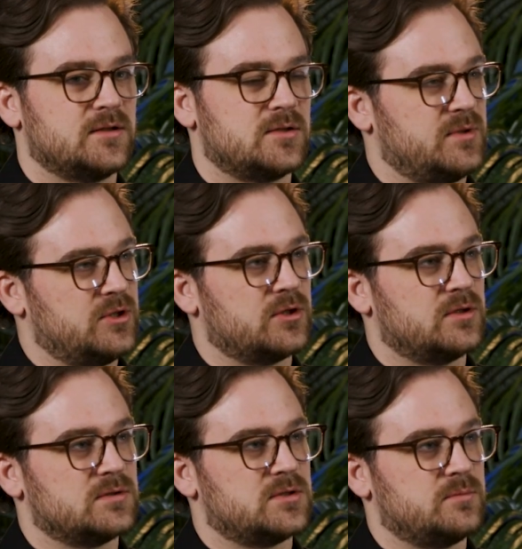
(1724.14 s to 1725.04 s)
to be good
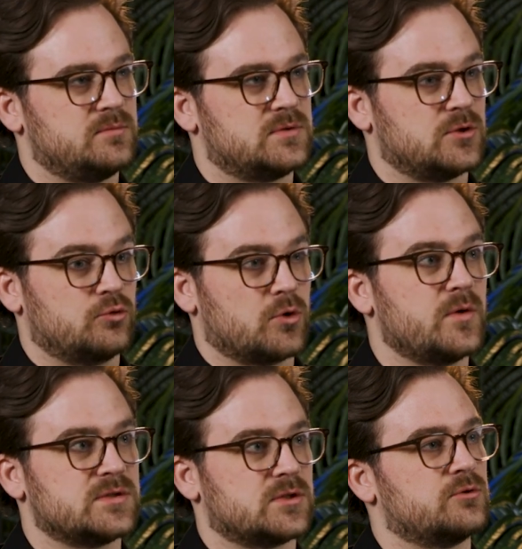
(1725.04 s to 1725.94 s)
at, to
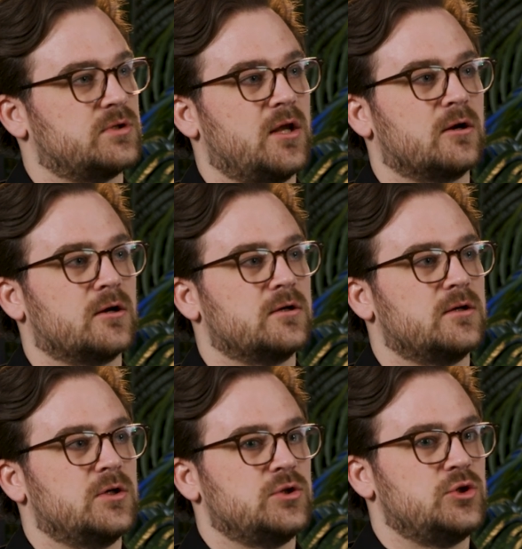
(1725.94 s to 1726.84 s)
grow as a creator,
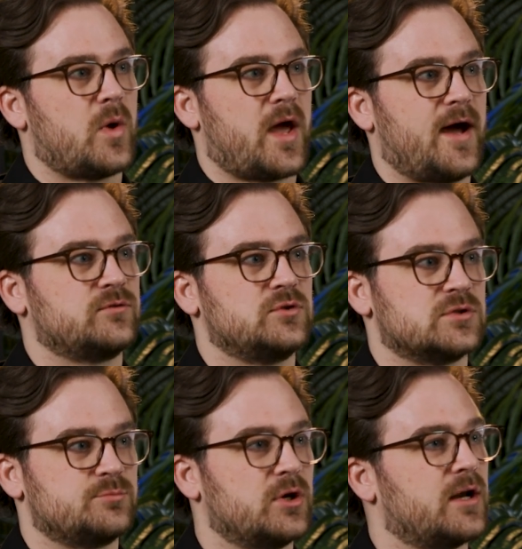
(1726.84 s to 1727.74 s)
you have to
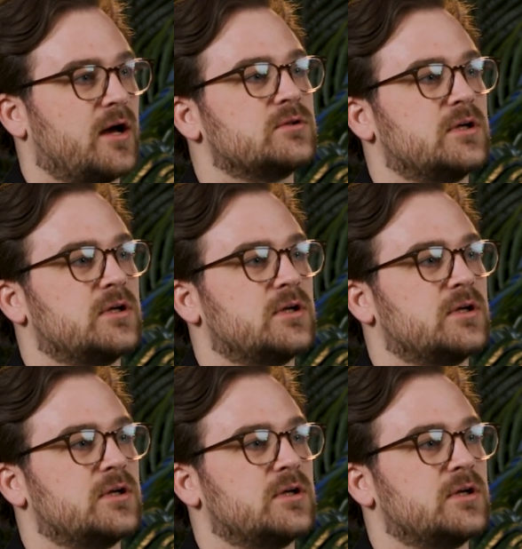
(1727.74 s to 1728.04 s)
just put it out